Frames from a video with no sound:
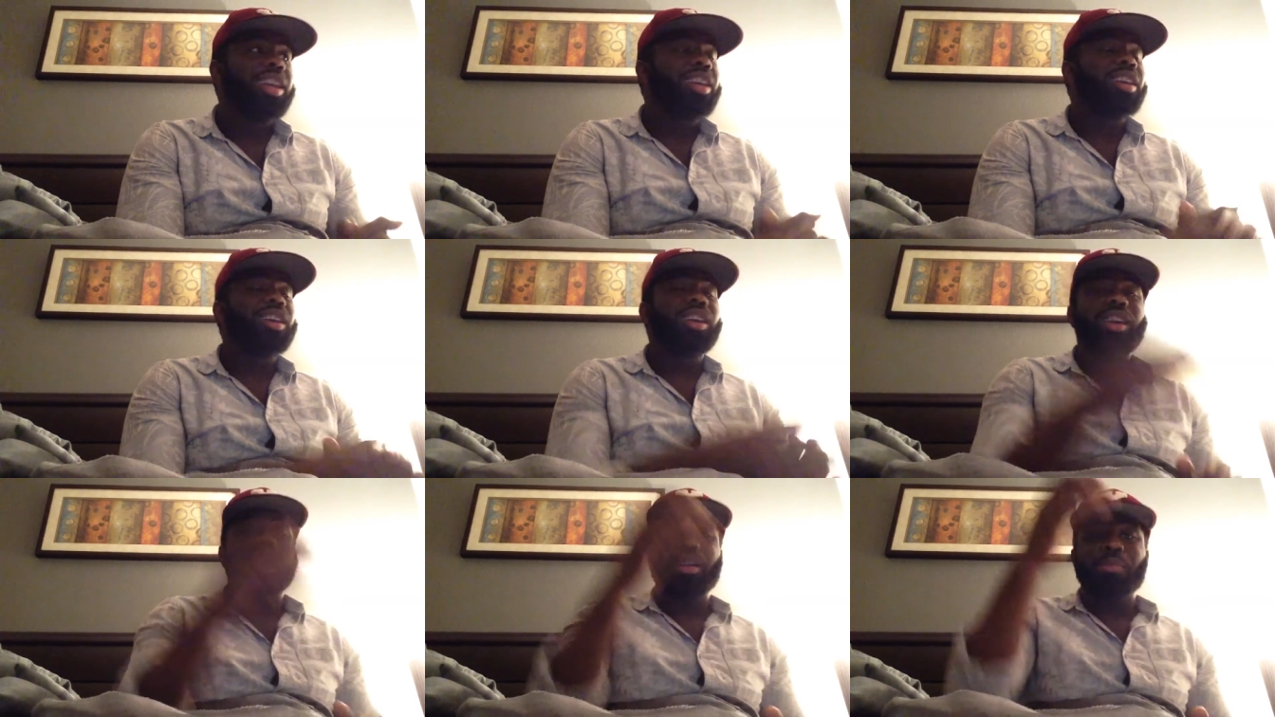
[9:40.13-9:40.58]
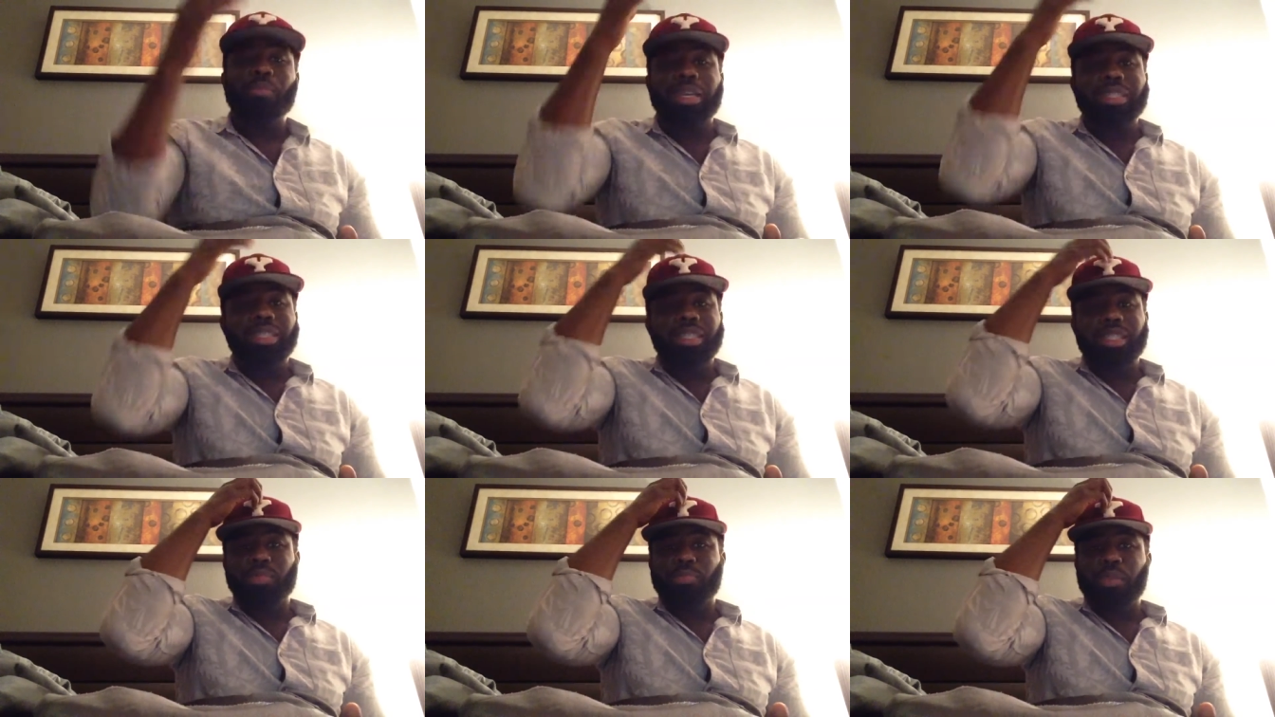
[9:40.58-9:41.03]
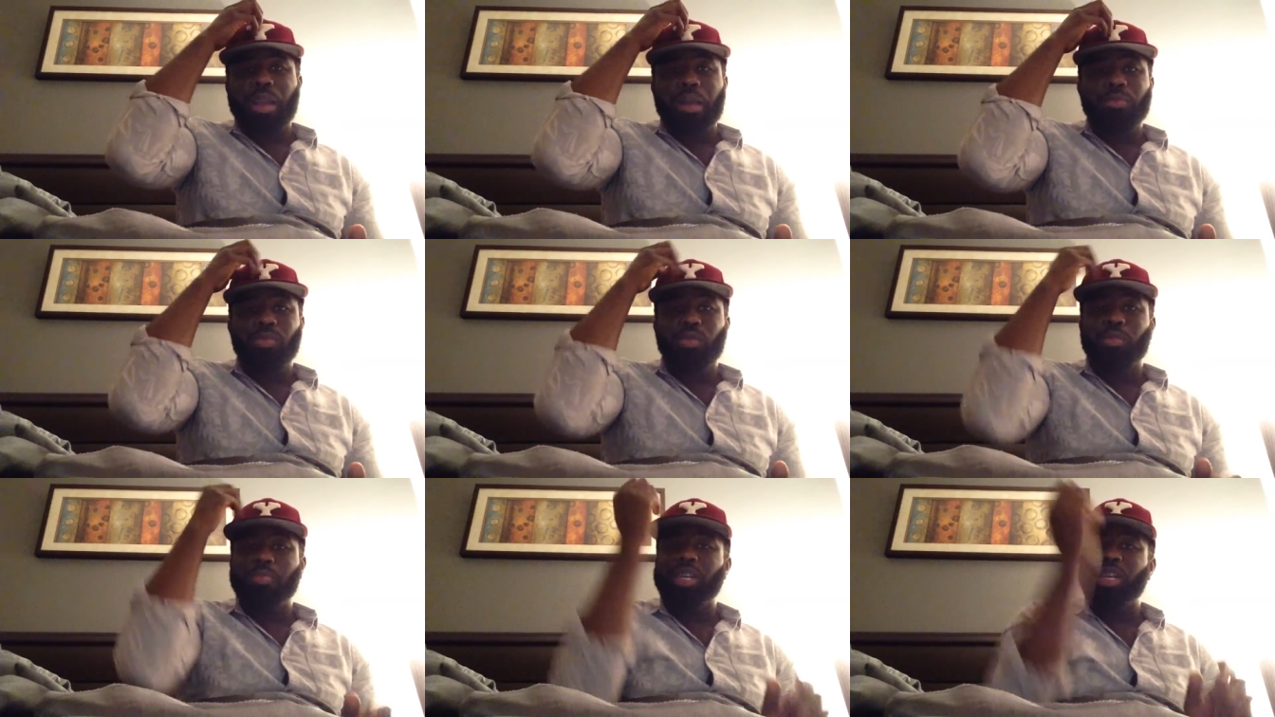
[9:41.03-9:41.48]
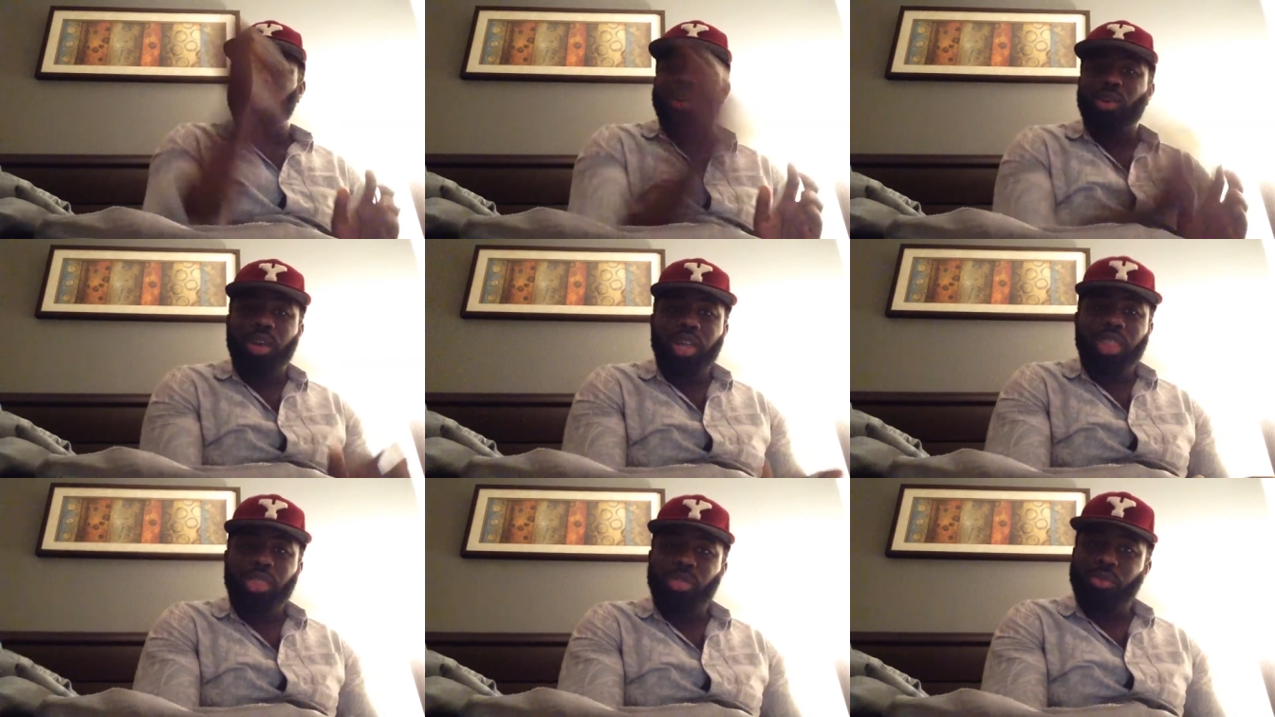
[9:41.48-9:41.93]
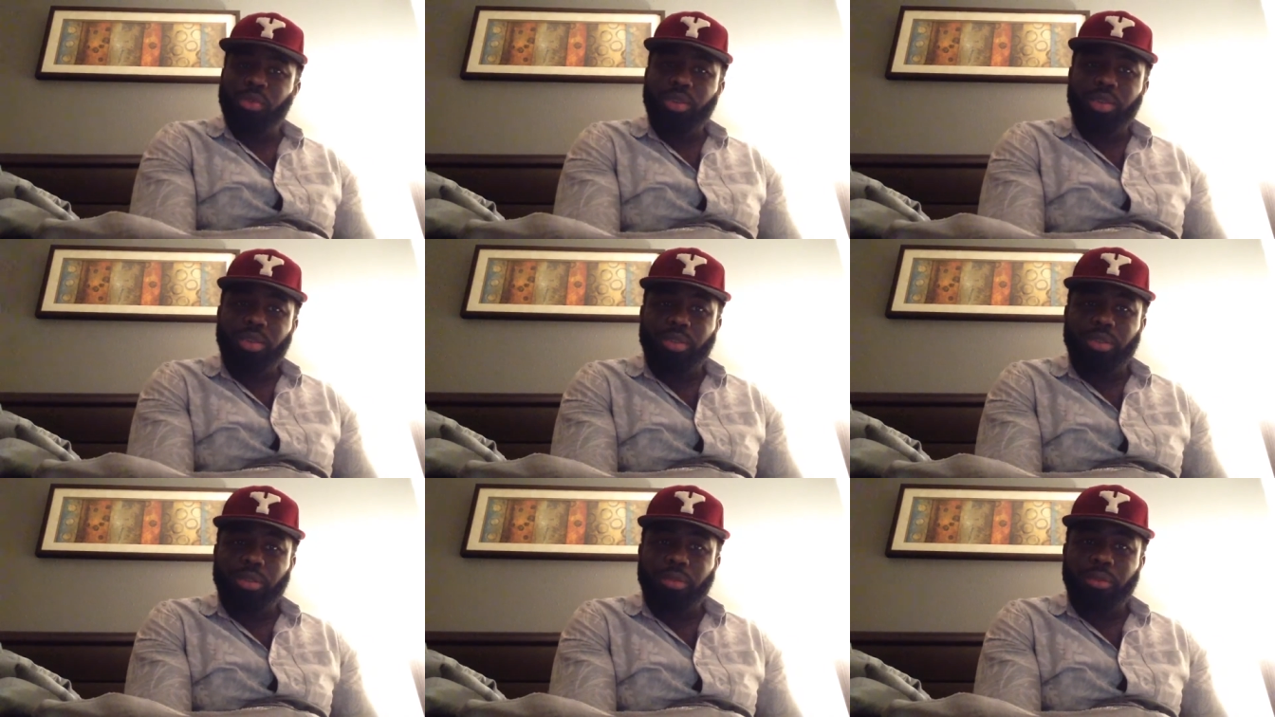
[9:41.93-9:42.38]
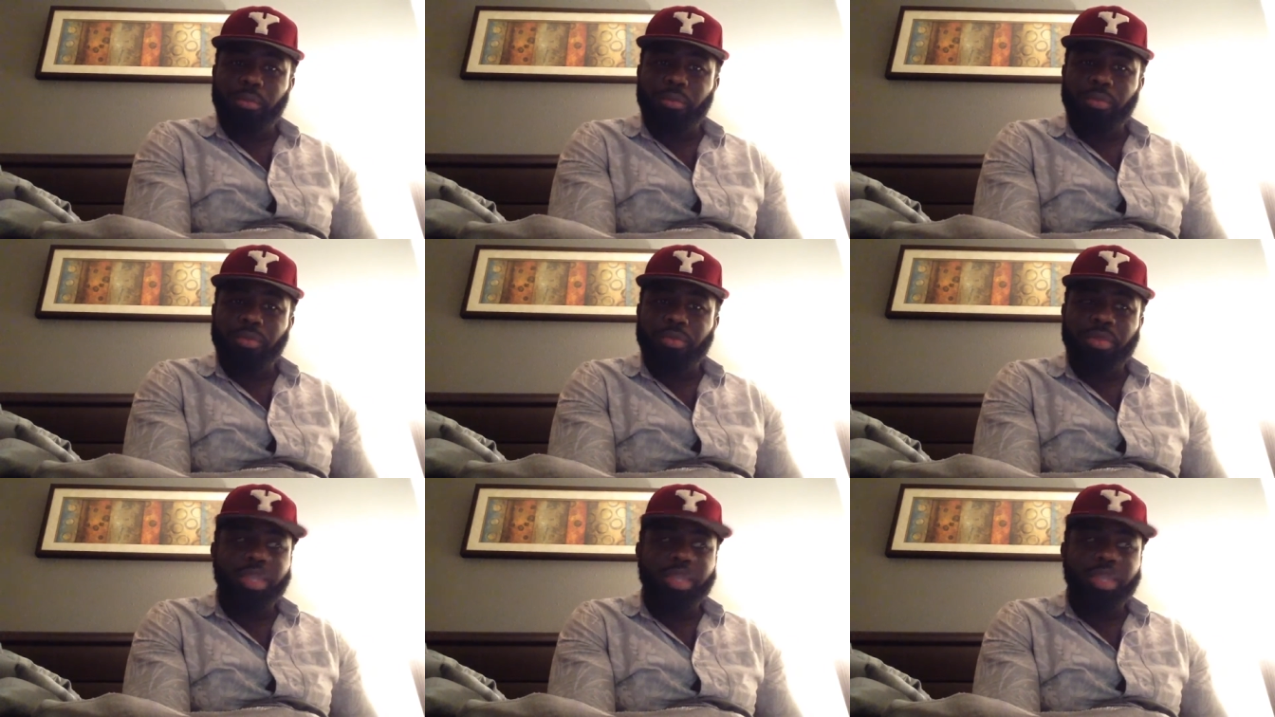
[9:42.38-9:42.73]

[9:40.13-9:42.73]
Girl, my sister probably will be going through.